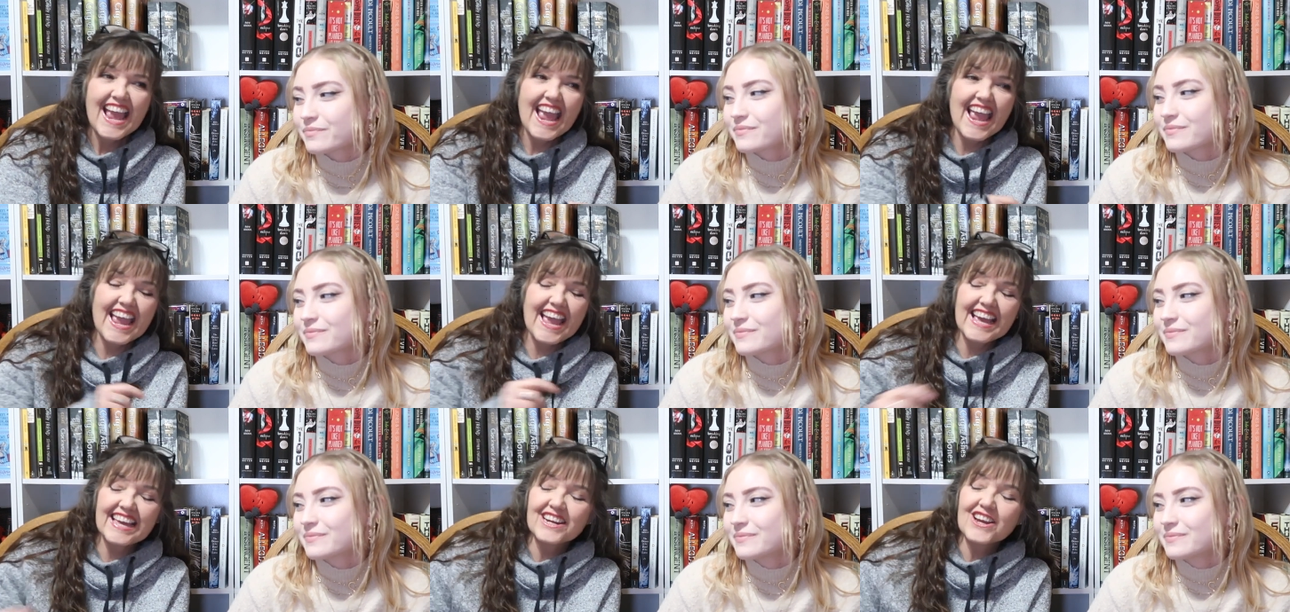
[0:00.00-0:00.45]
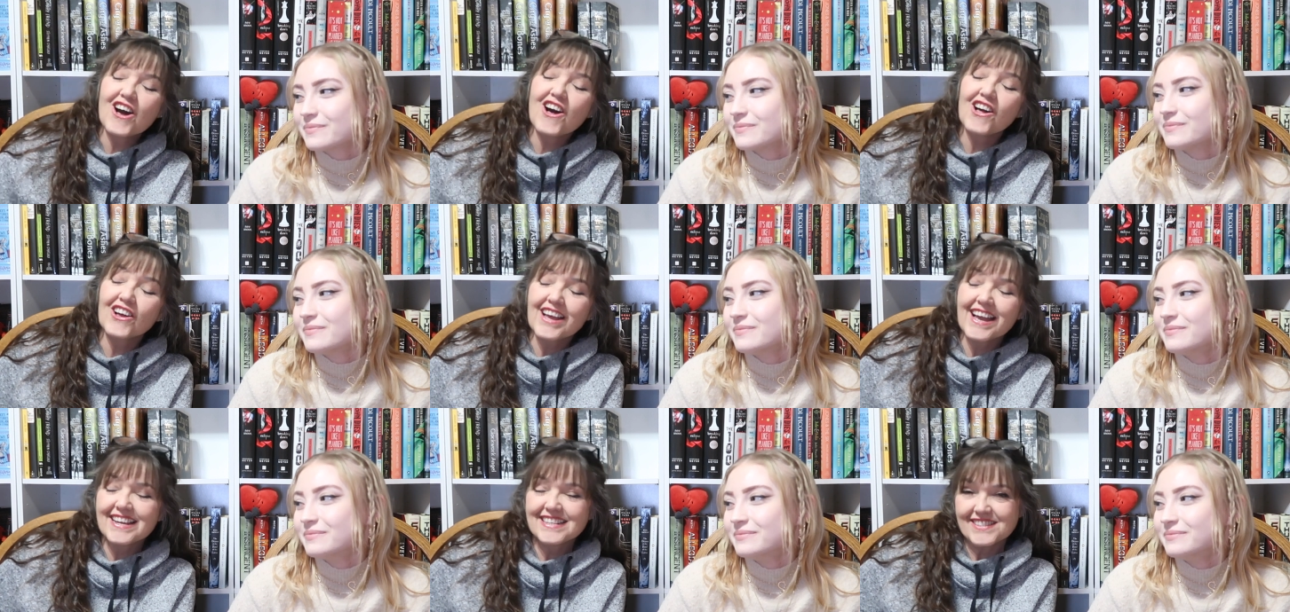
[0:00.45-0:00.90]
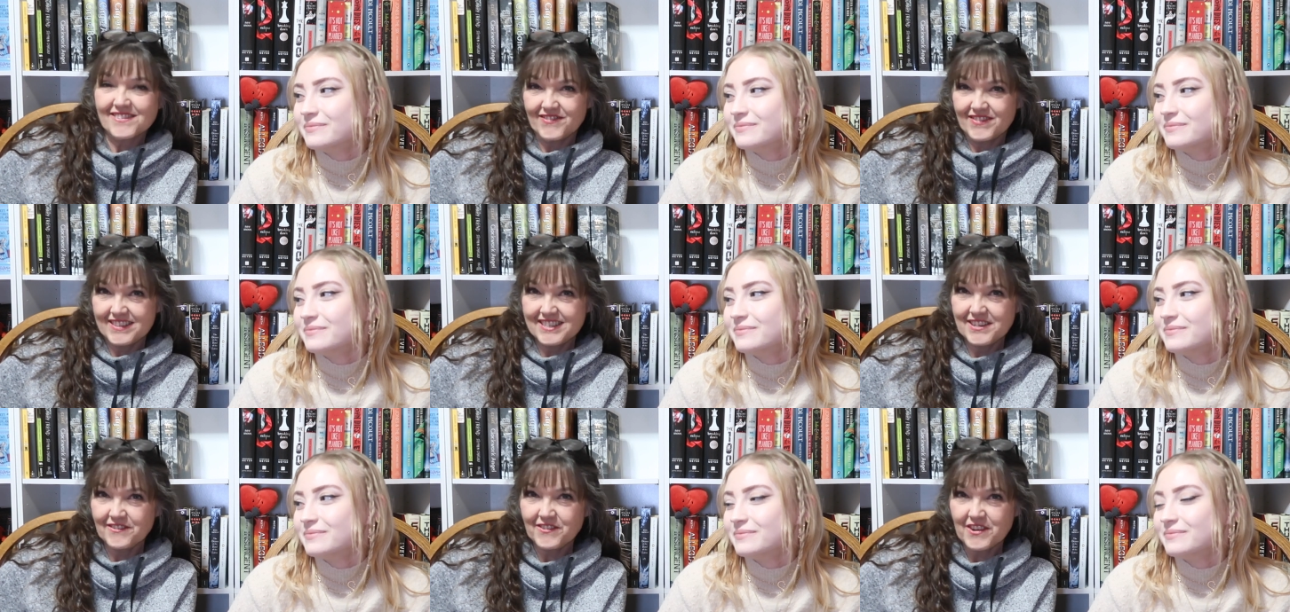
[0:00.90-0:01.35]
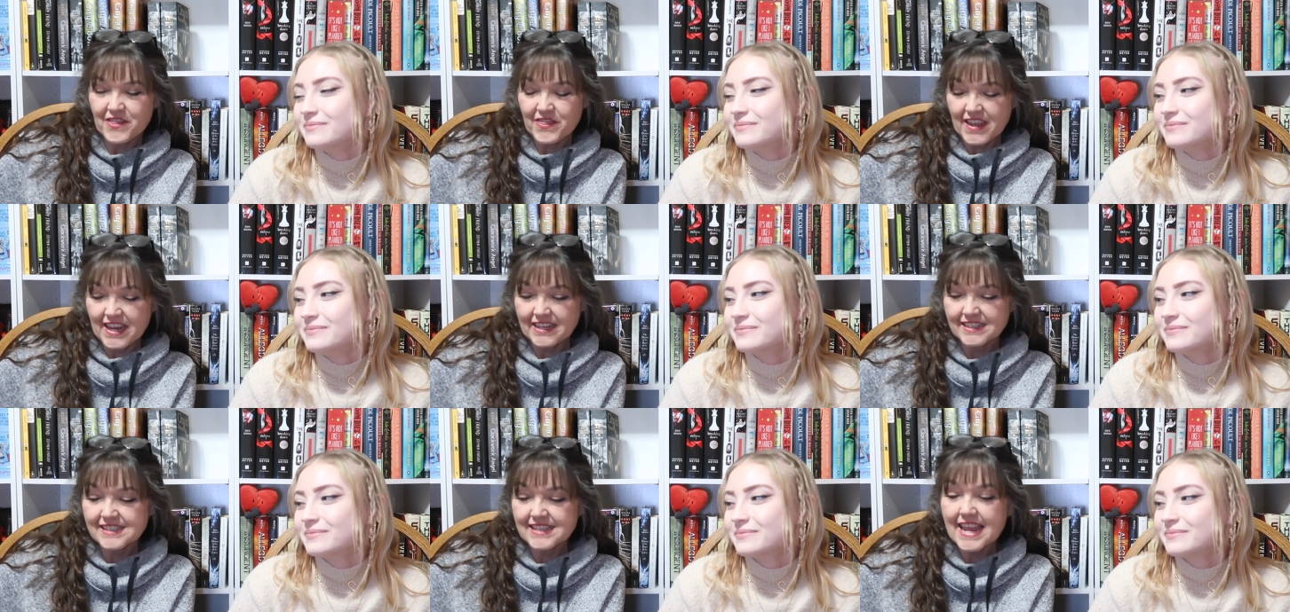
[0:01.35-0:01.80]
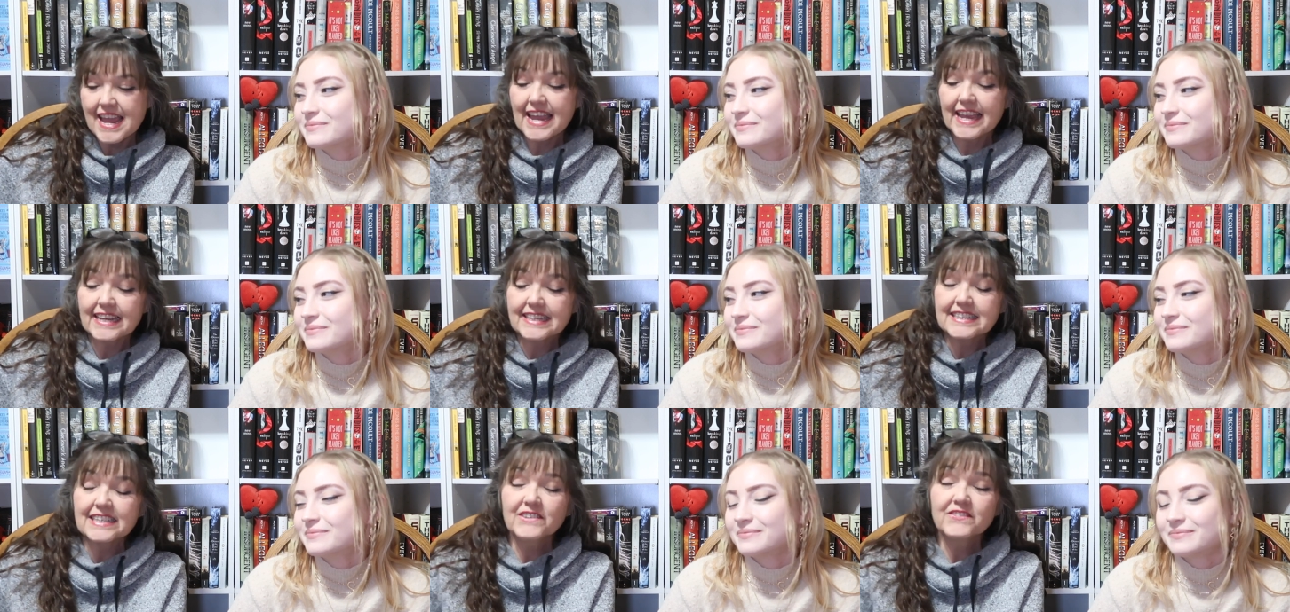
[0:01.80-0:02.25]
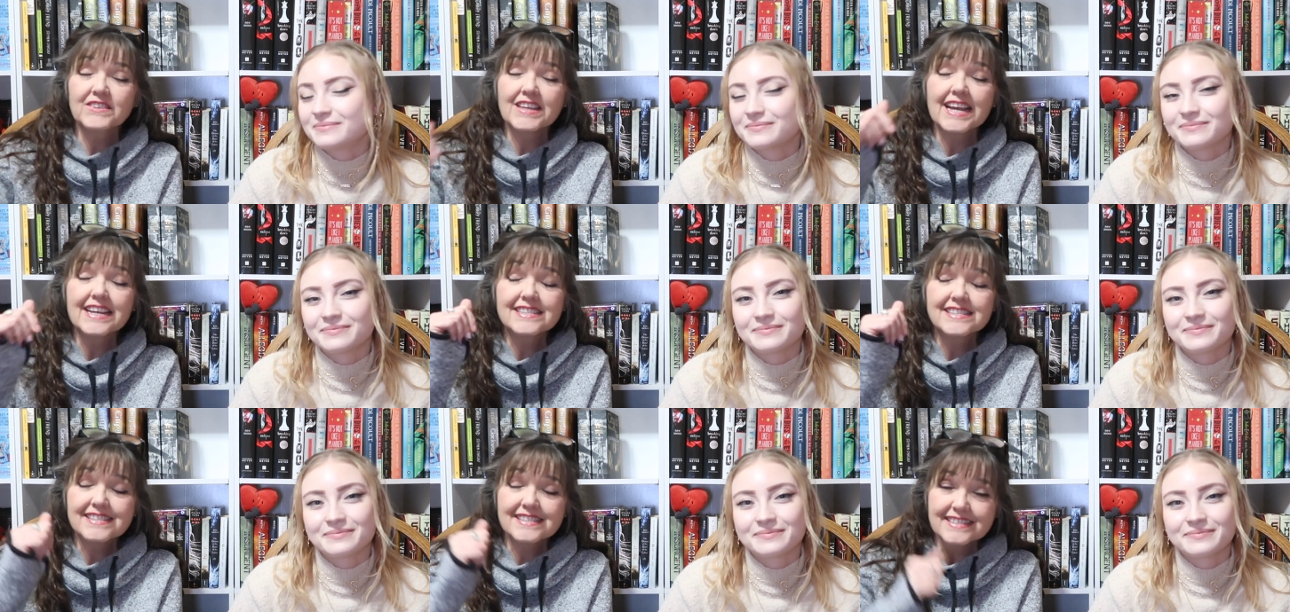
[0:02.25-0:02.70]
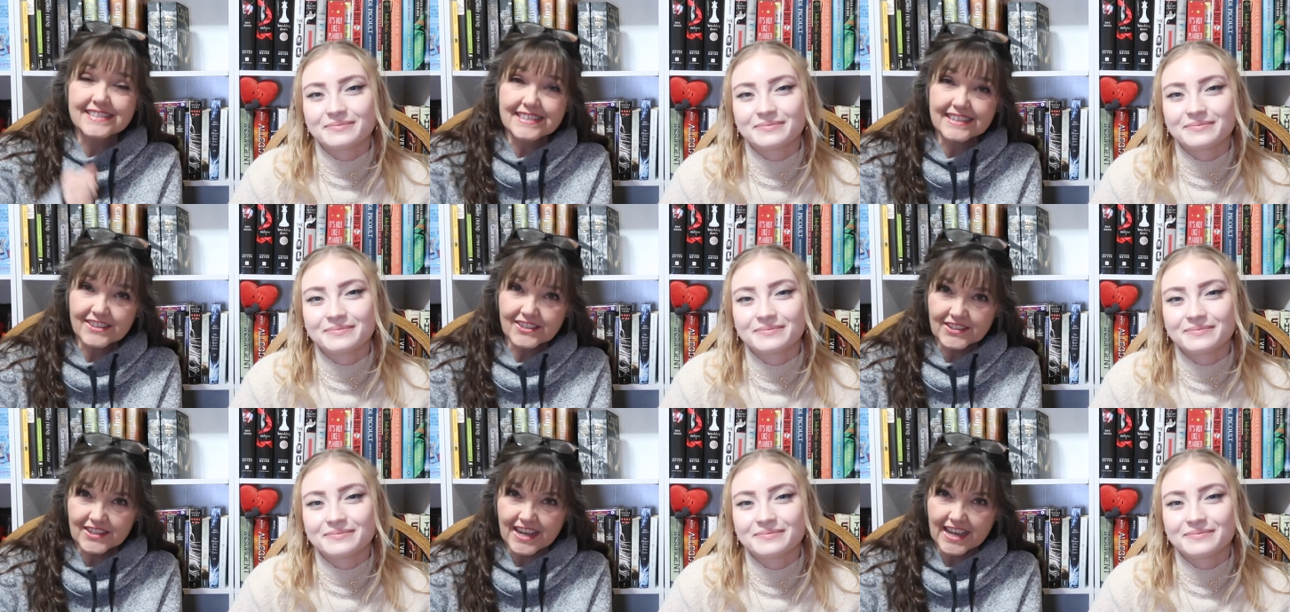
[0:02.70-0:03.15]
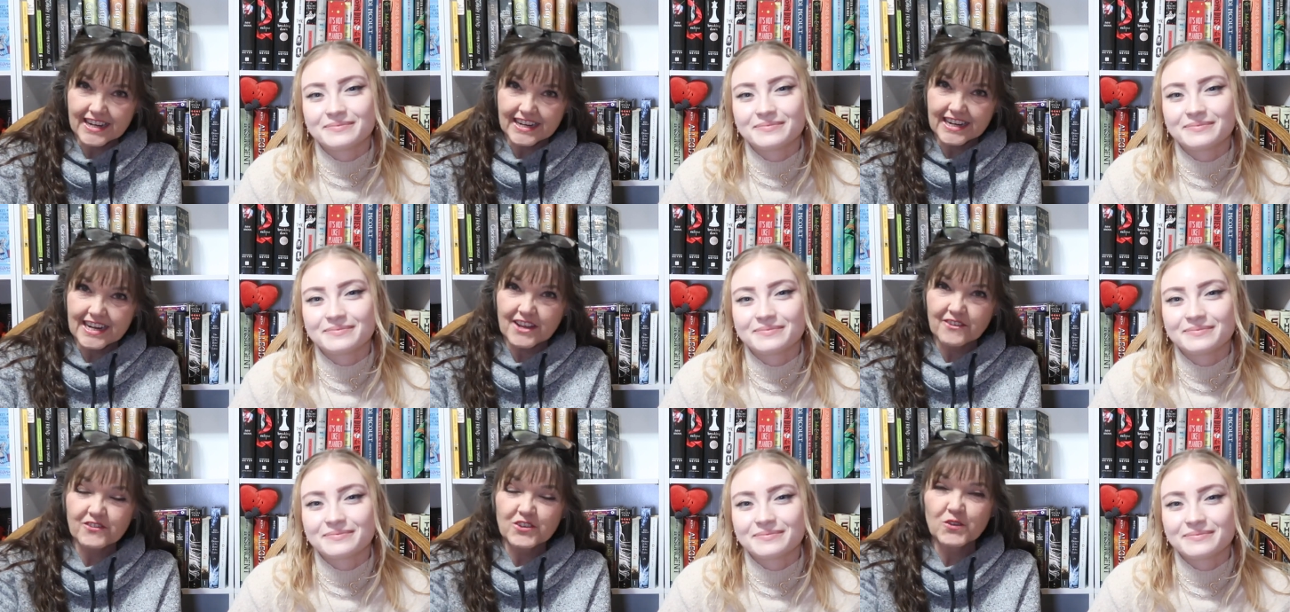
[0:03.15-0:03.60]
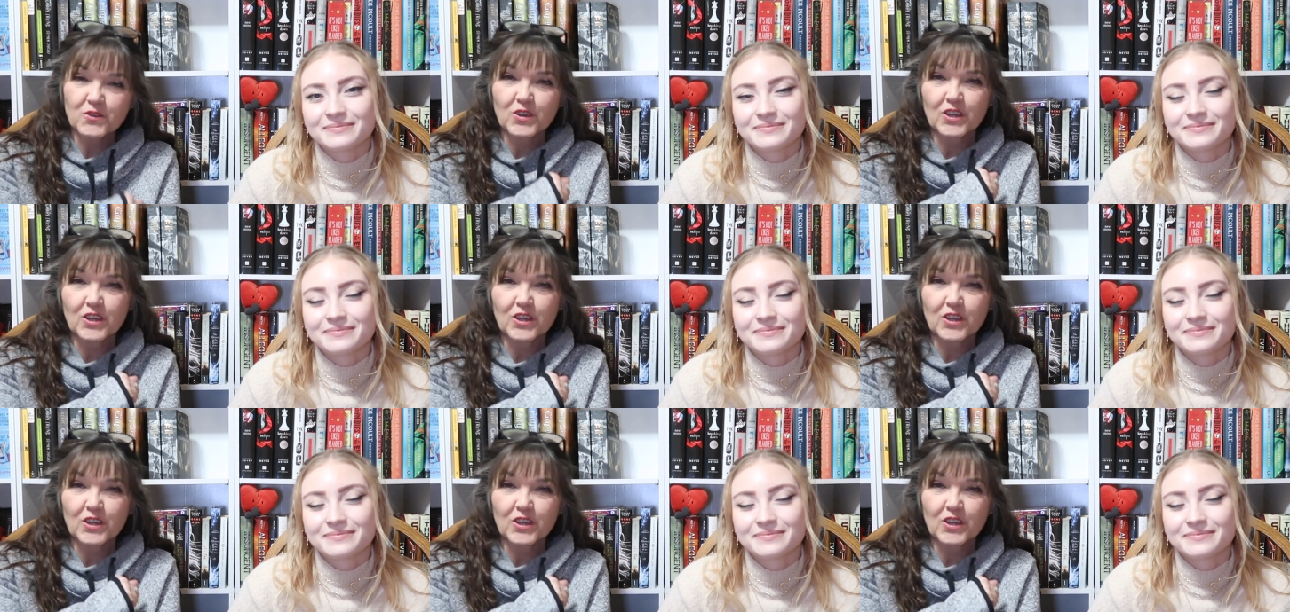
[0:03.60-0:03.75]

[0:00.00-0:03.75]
Speaker 1: and all kinds of different things. And if that's still not enough,